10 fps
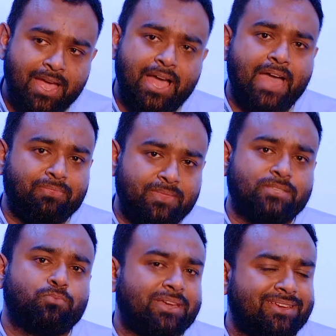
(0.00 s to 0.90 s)
And
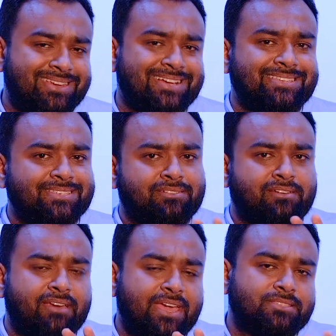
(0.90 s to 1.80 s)
this, what it does is
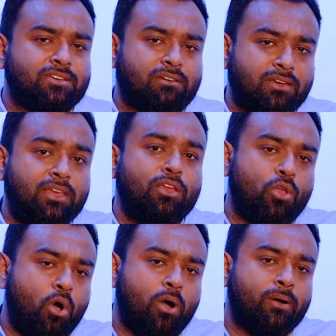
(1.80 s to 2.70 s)
creates a really
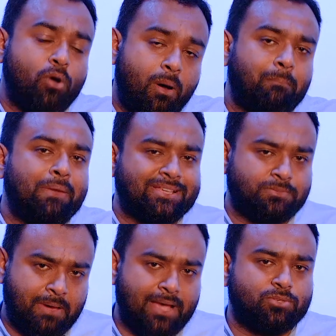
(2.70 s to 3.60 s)
long, complex
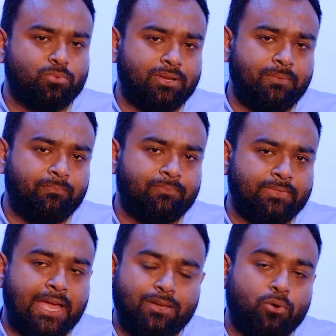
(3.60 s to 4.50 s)
password
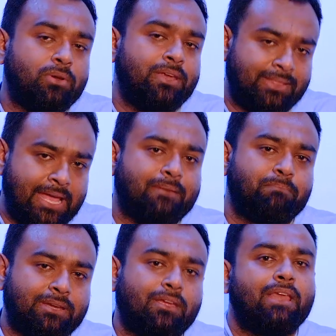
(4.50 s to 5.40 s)
that only that
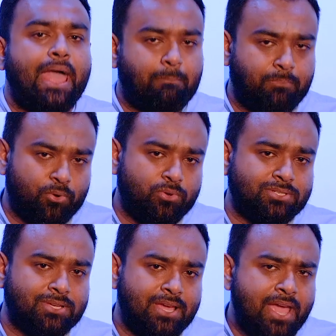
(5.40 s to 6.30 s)
particular app
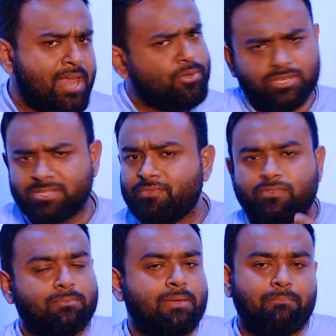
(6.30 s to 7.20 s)
knows. And you just have
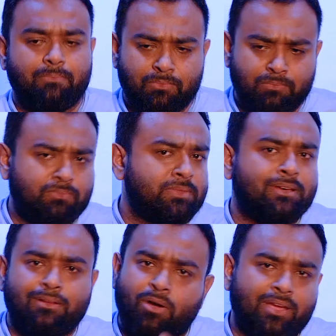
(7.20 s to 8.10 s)
to remember
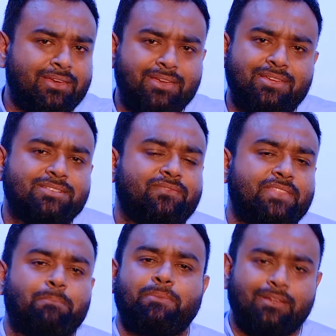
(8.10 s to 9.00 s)
the login details of
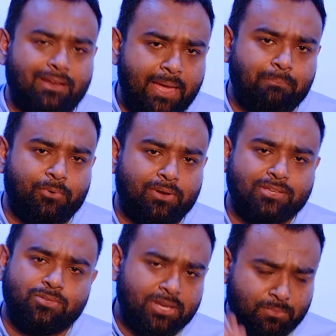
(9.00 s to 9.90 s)
that particular app only.
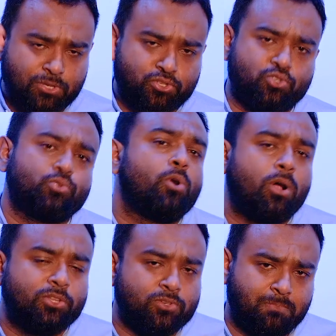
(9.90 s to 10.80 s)
So it will store
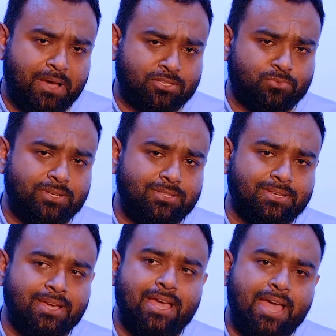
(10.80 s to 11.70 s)
all those passwords
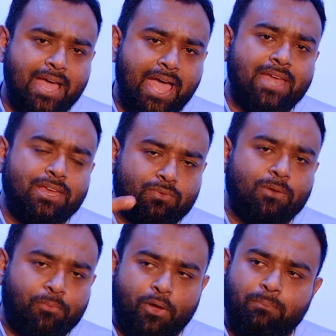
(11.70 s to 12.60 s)
and it will
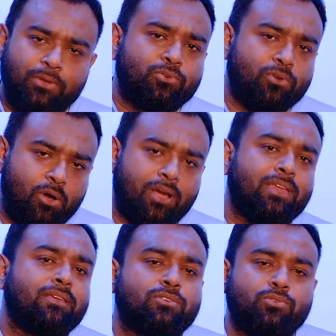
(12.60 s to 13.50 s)
prompt you to log
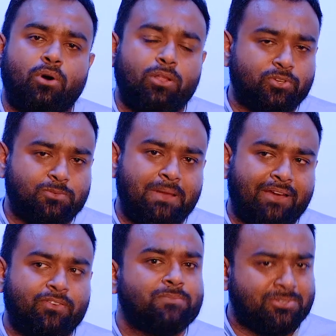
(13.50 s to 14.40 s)
in to all those
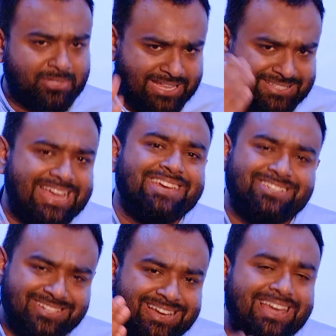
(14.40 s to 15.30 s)
platforms. So that's an
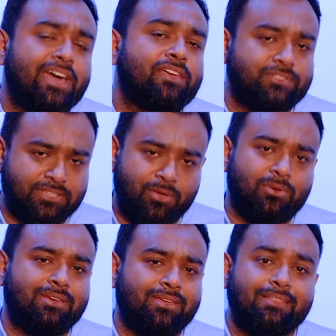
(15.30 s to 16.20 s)
additional layer of
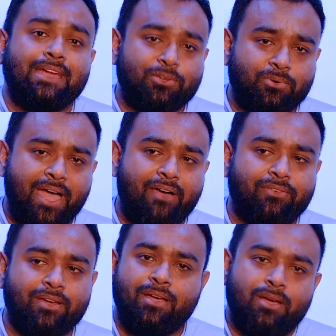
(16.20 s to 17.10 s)
security that you
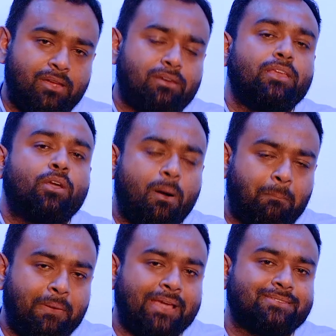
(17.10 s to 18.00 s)
have. Really
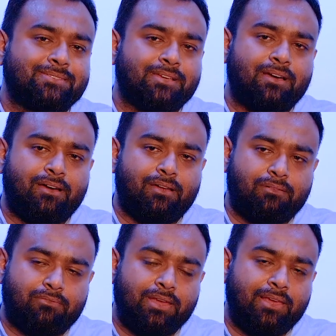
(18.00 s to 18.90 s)
complex,
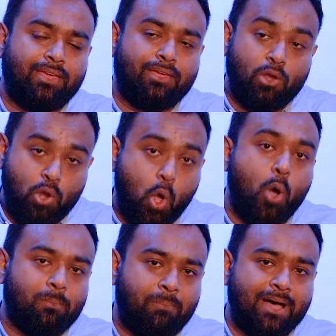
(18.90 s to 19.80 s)
really
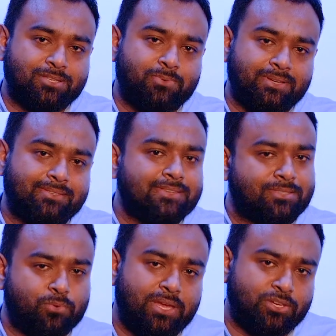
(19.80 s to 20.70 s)
long passwords is
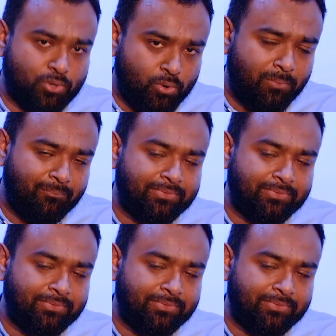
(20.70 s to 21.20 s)
the way to go.